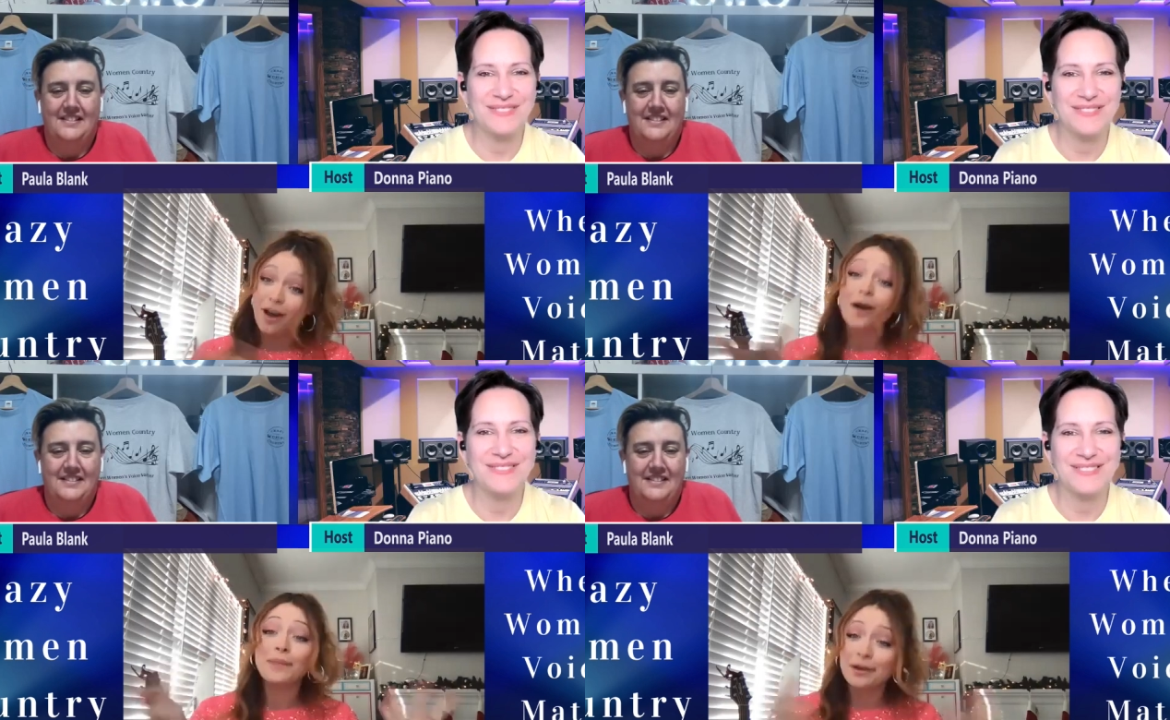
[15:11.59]

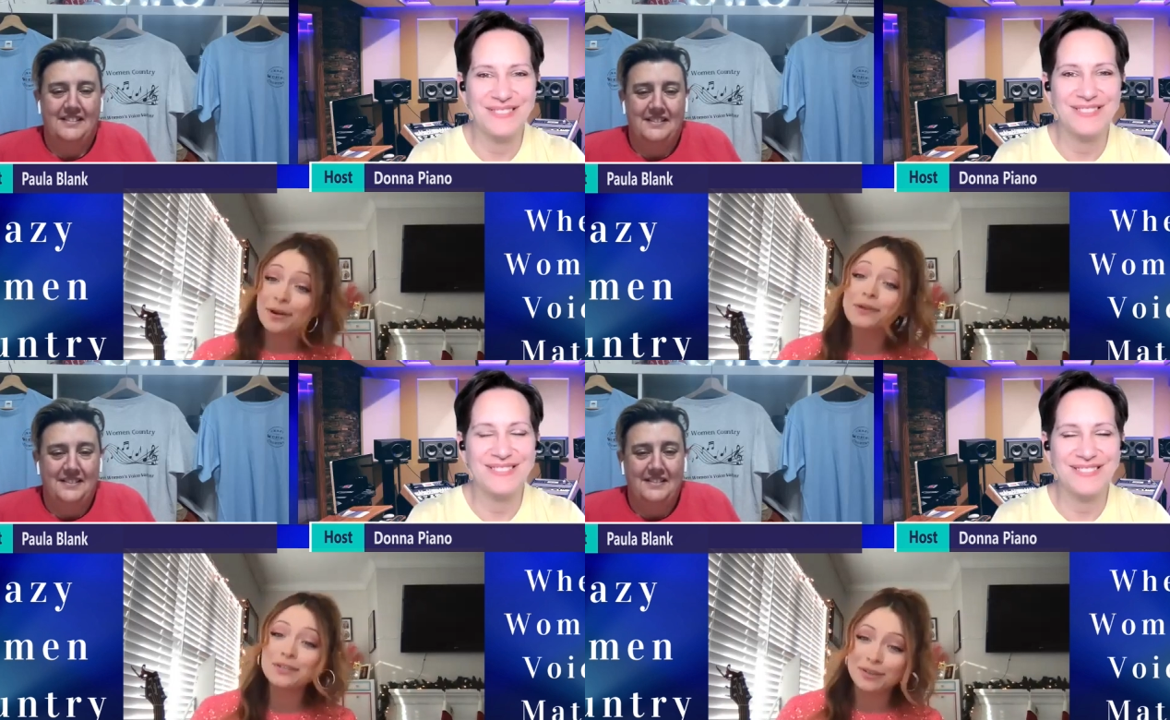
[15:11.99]
Speaker 1: on my
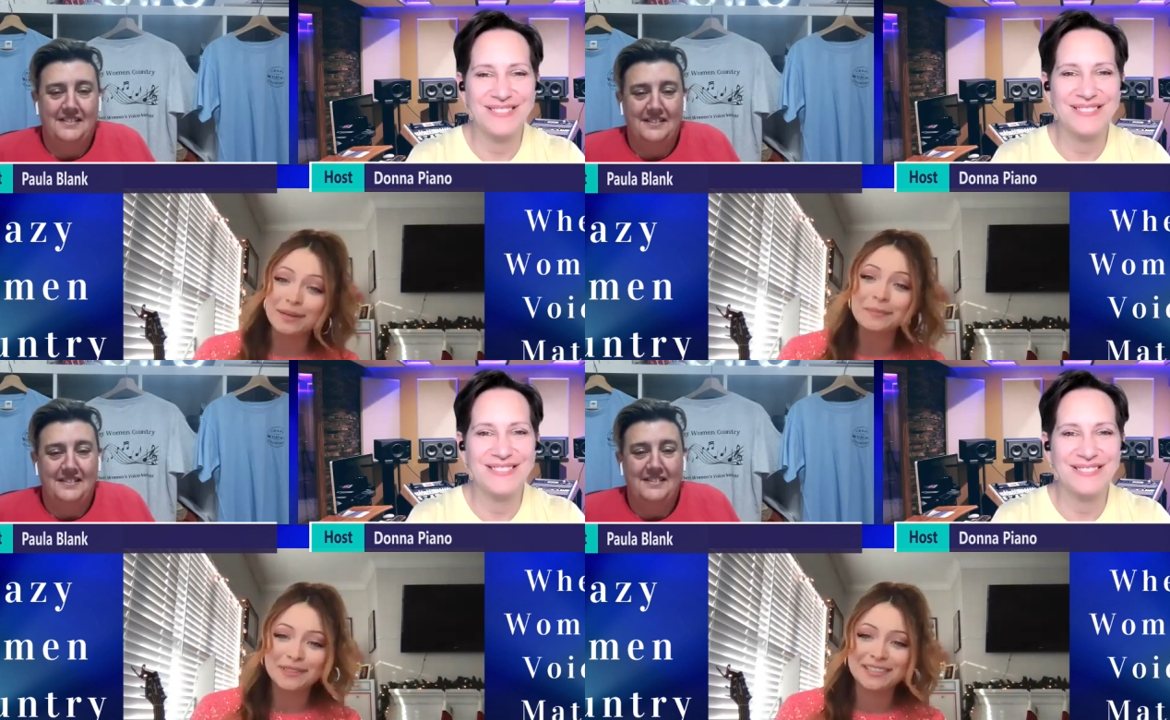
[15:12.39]
road
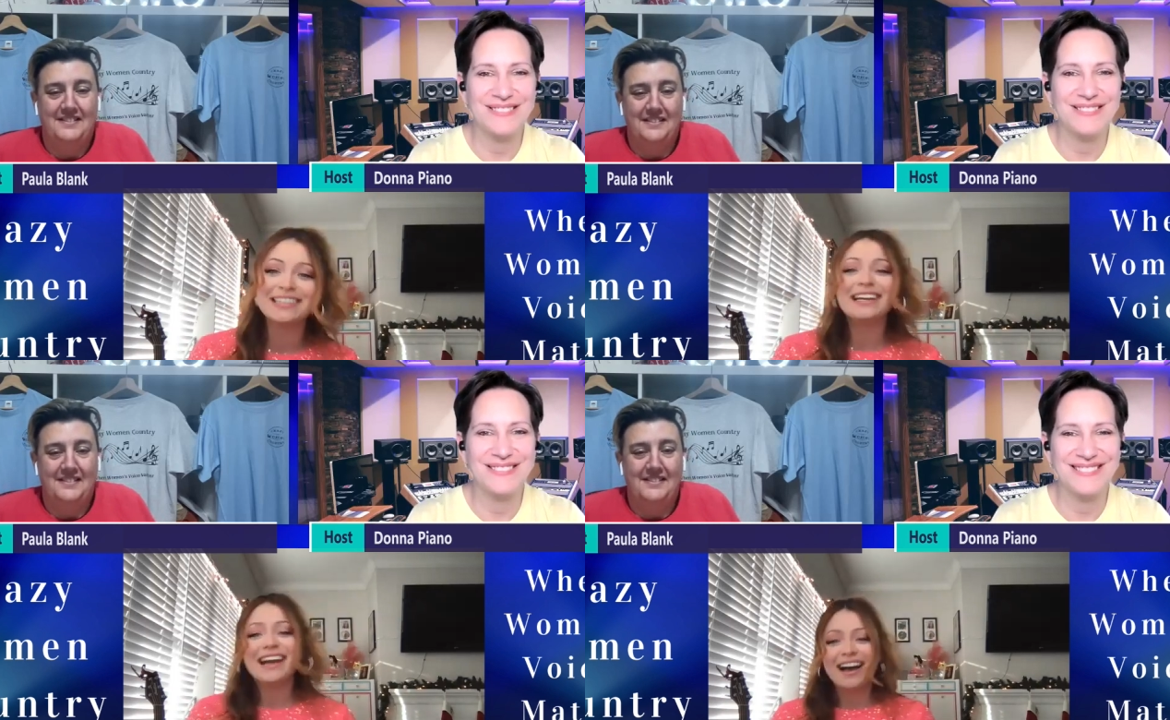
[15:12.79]
trips.
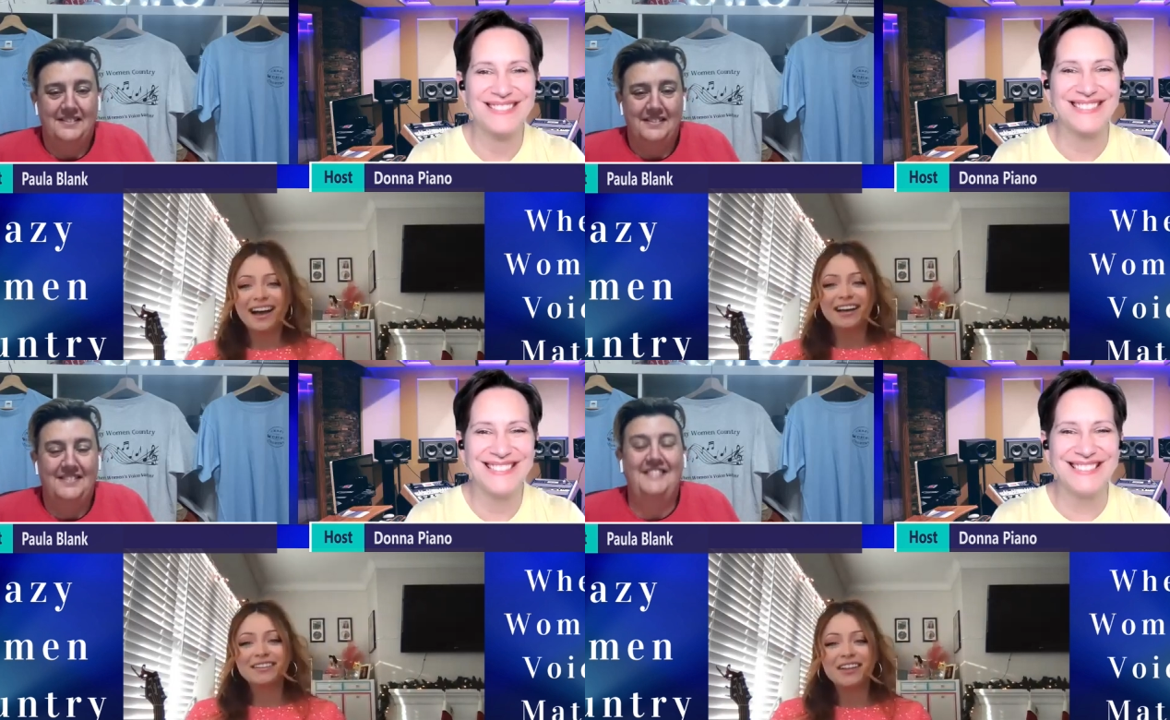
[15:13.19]

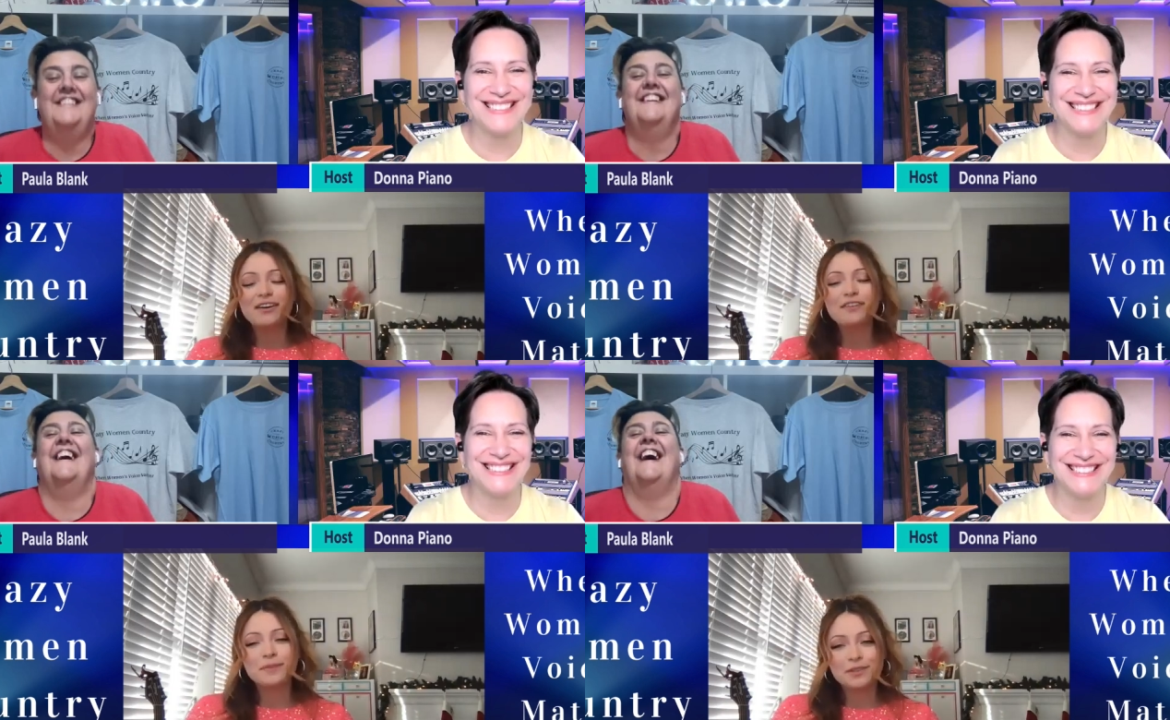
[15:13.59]
I
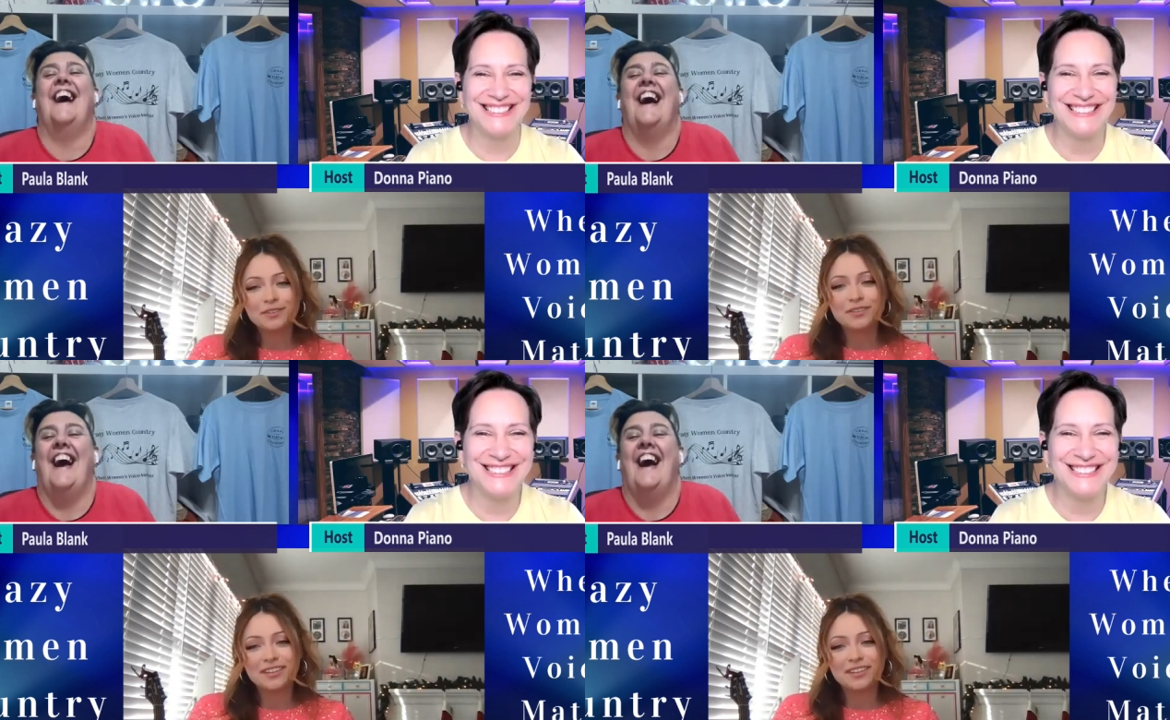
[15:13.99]
love music.